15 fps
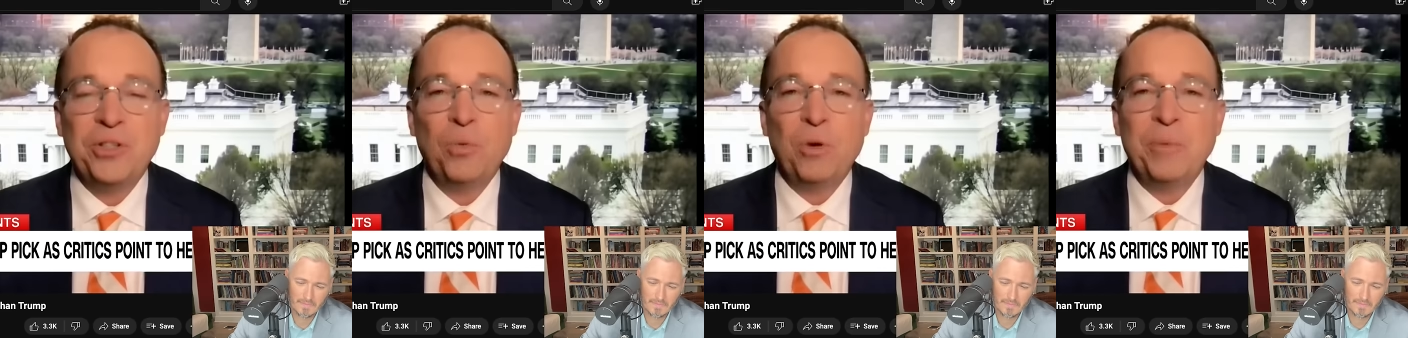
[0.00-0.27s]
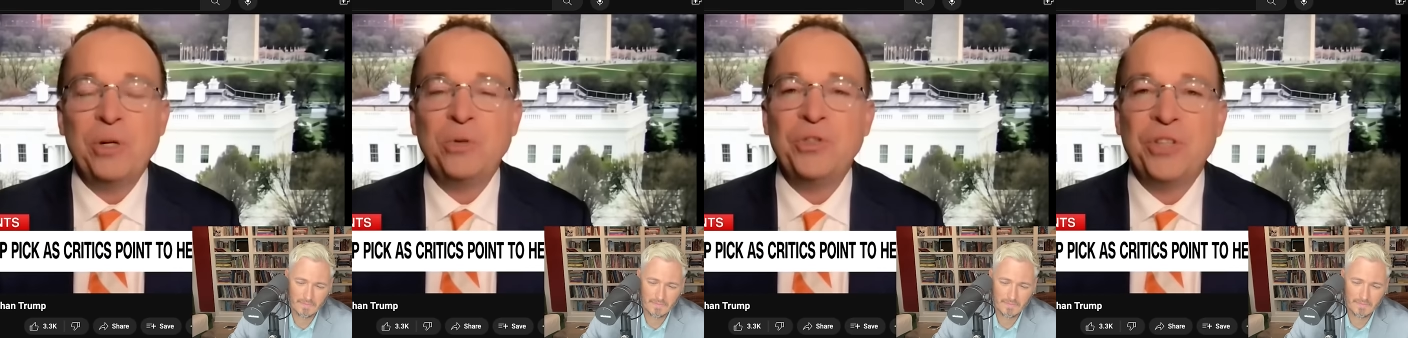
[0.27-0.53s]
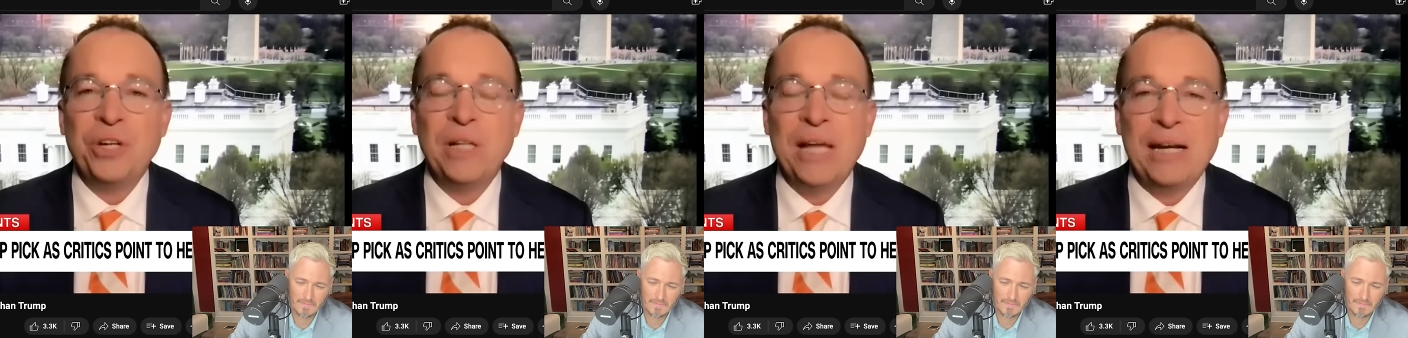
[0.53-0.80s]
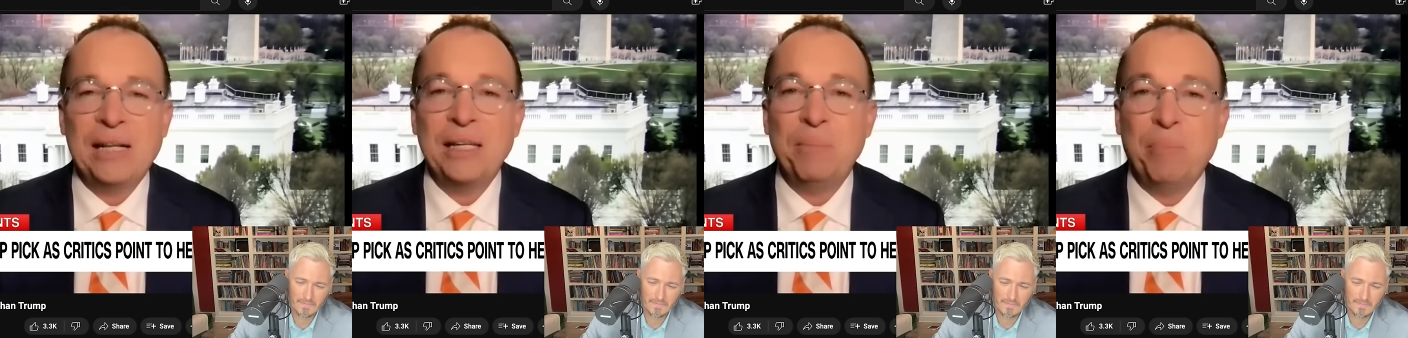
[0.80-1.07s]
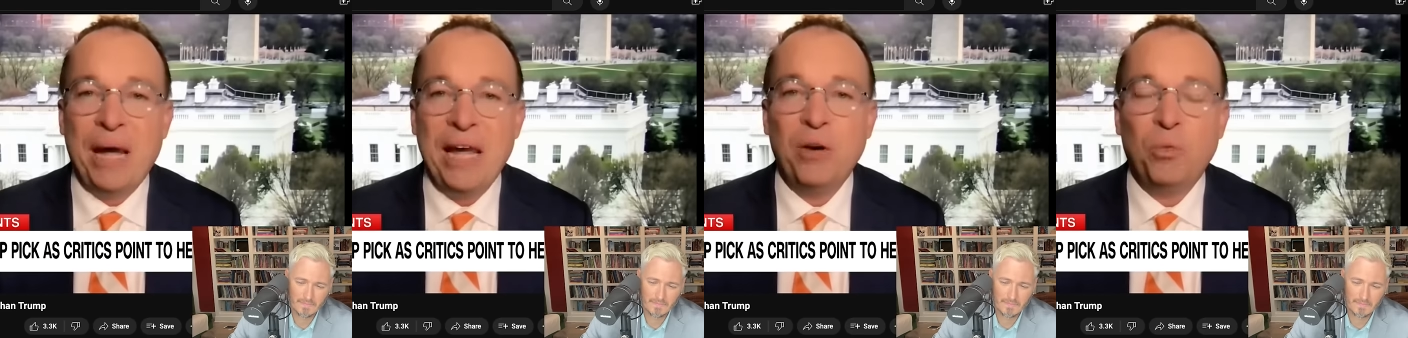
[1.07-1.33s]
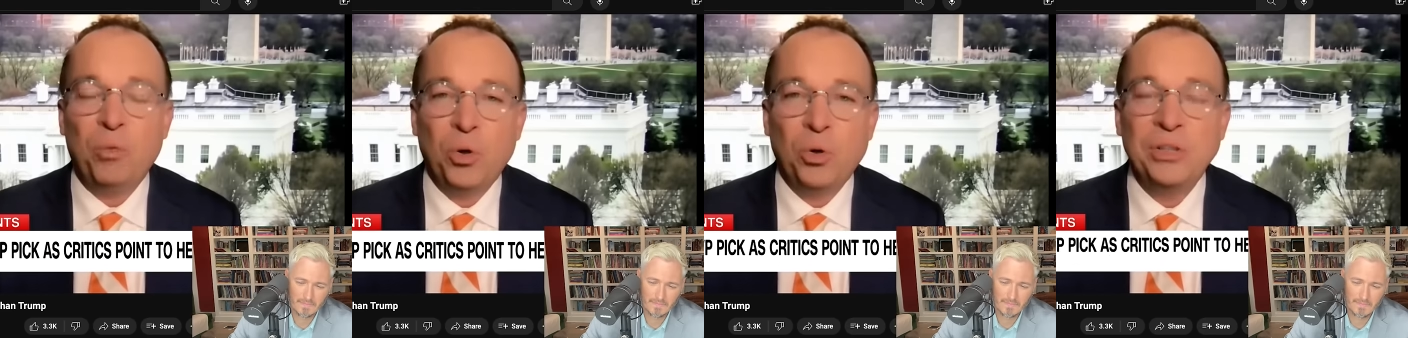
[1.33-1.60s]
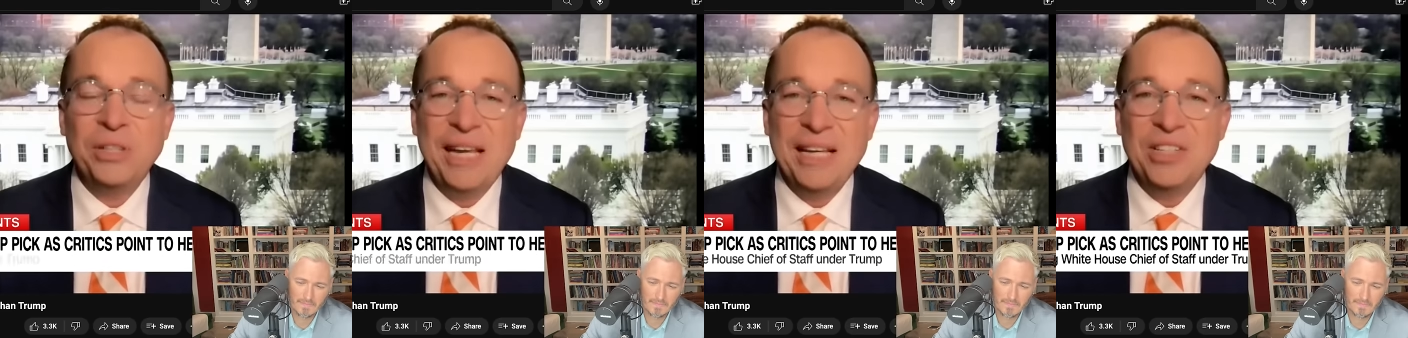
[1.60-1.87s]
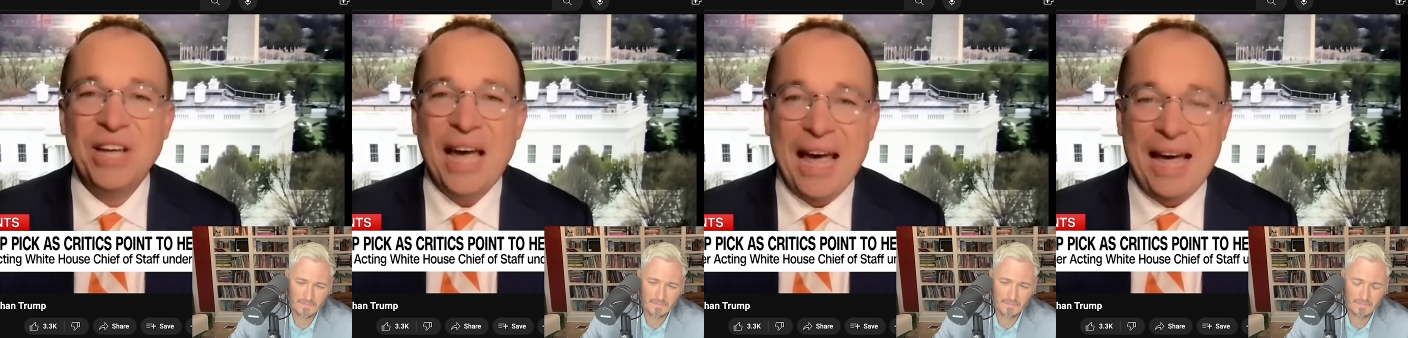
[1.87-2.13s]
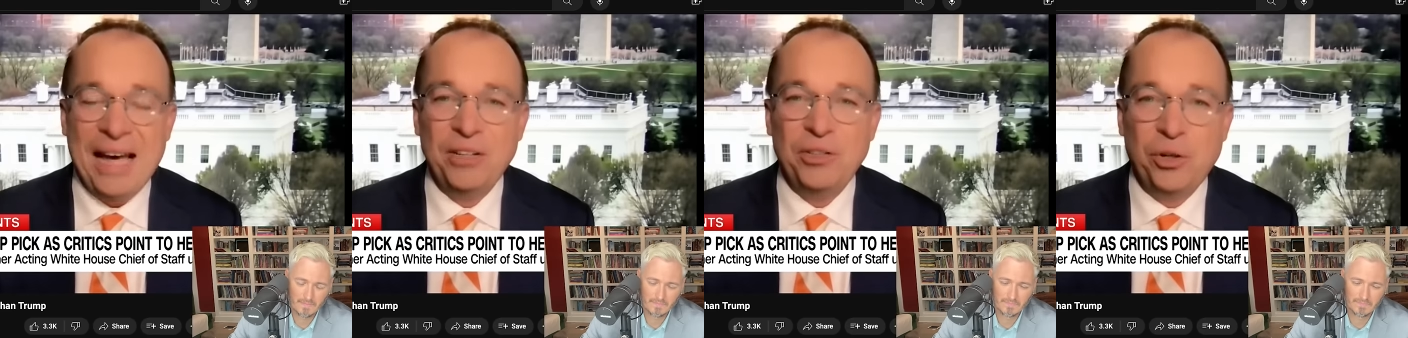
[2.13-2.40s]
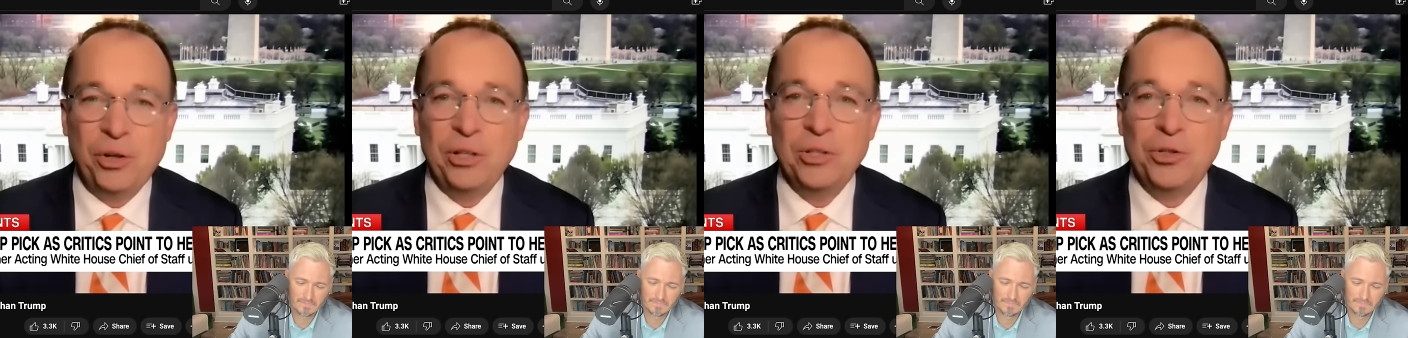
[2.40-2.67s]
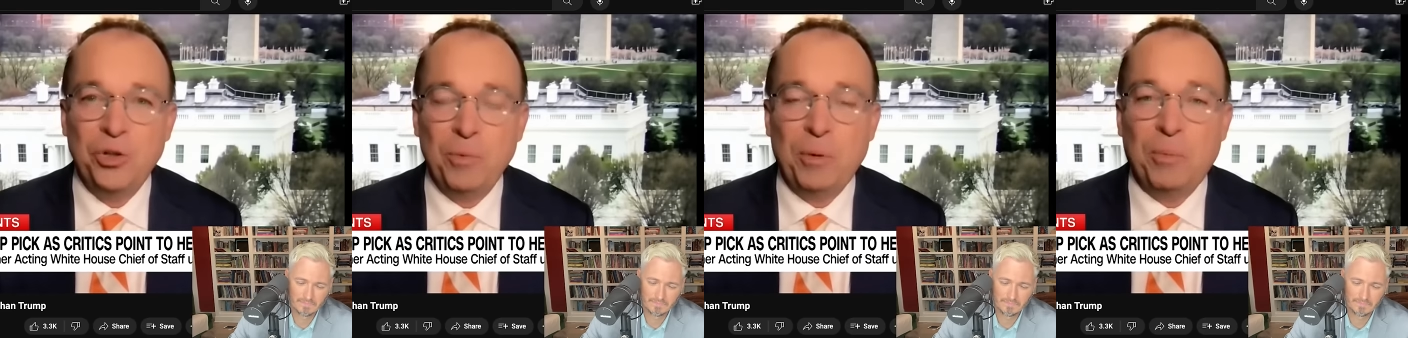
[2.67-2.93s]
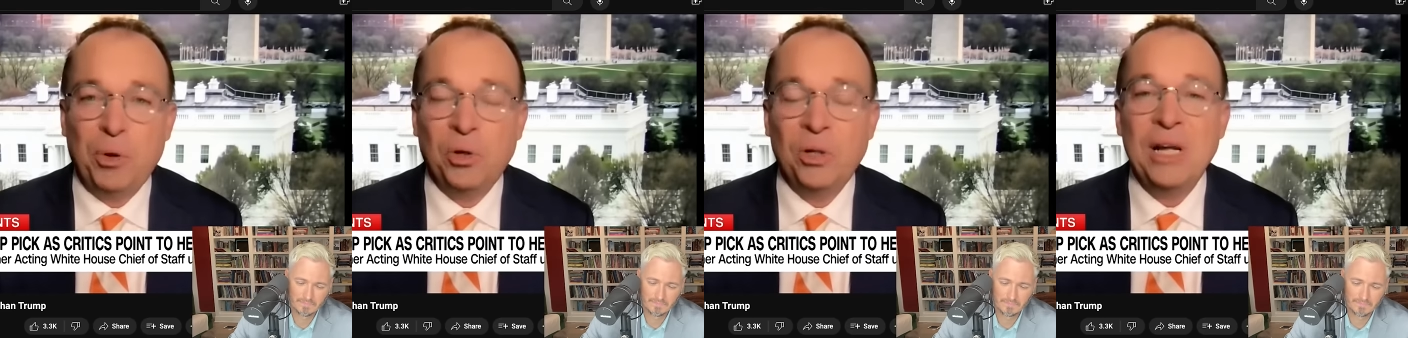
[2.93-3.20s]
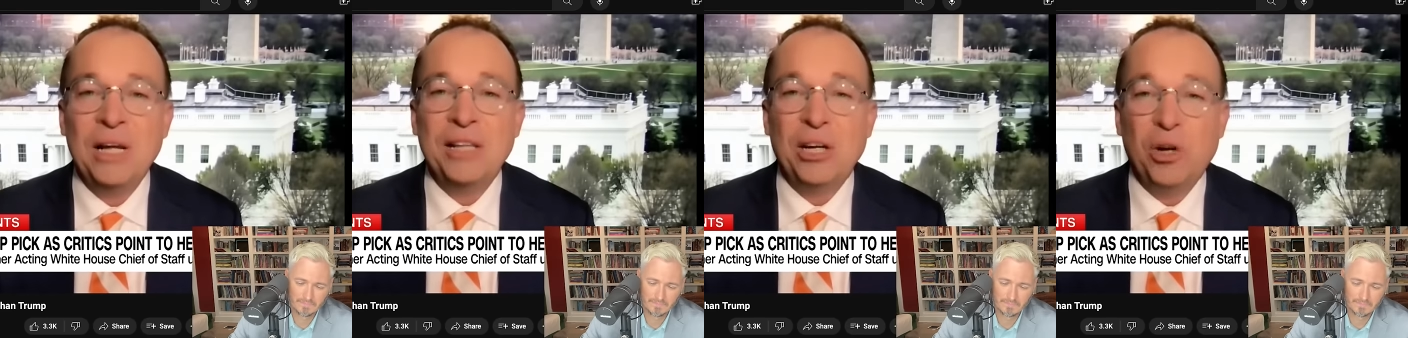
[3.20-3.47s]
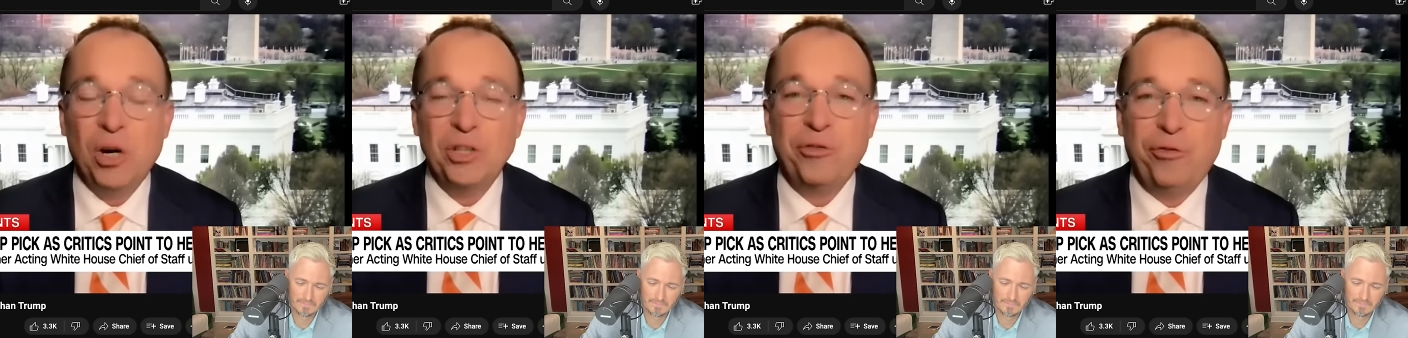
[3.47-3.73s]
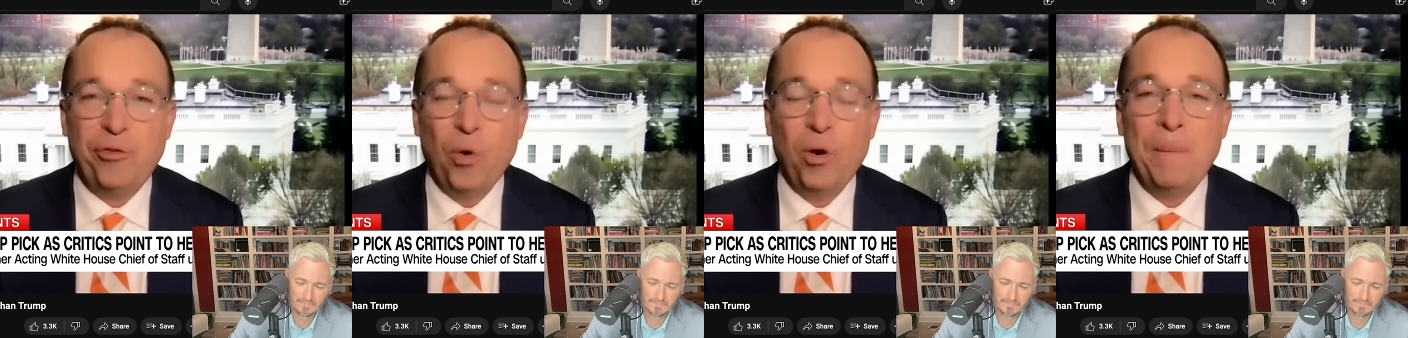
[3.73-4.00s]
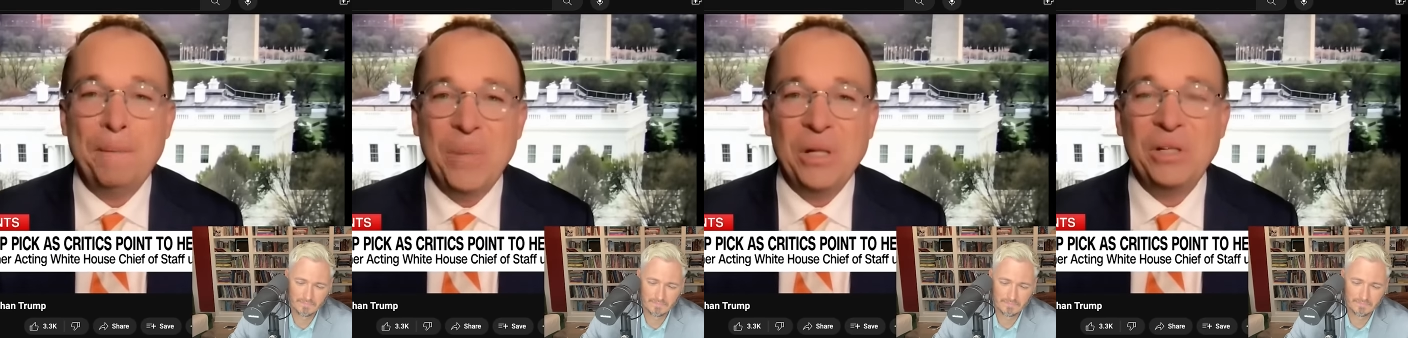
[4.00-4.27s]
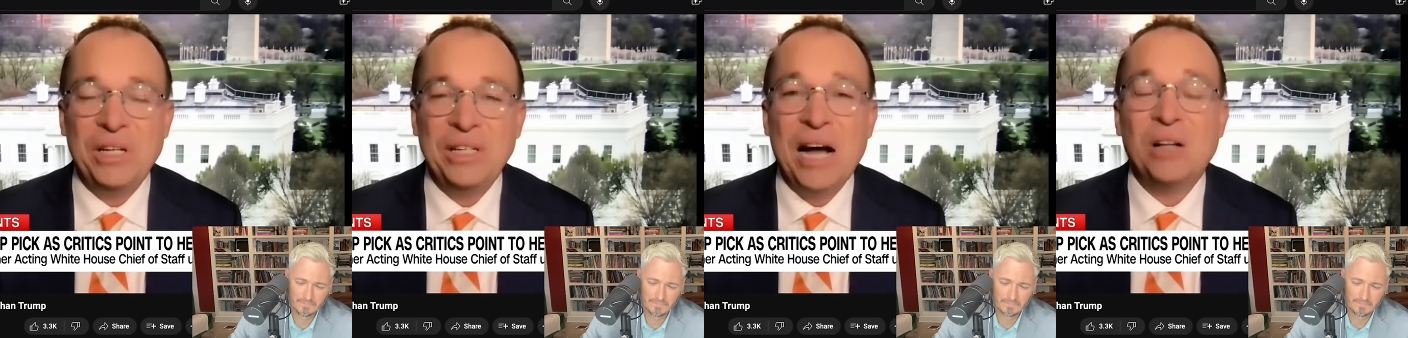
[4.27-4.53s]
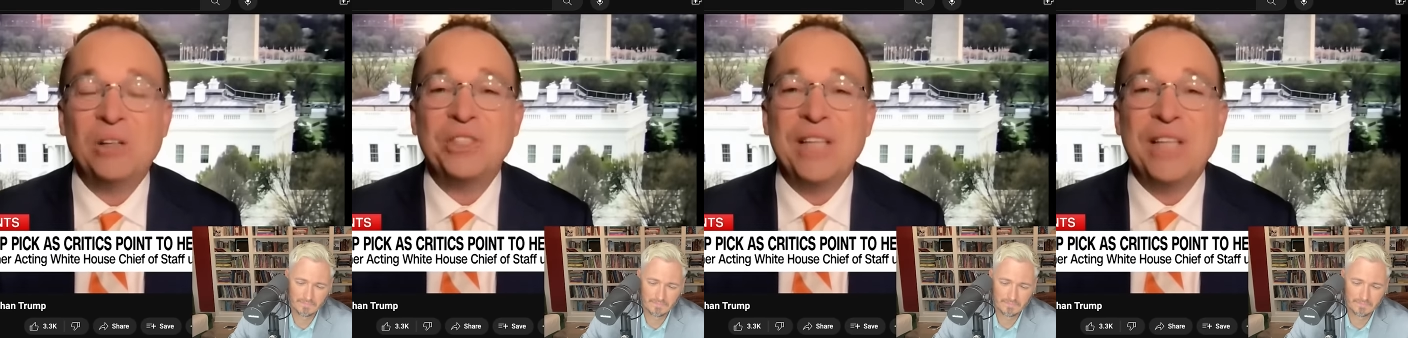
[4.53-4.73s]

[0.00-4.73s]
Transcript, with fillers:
Speaker 1: woman who single-handedly bankrolled his ad during the Super Bowl that cost four million dollars.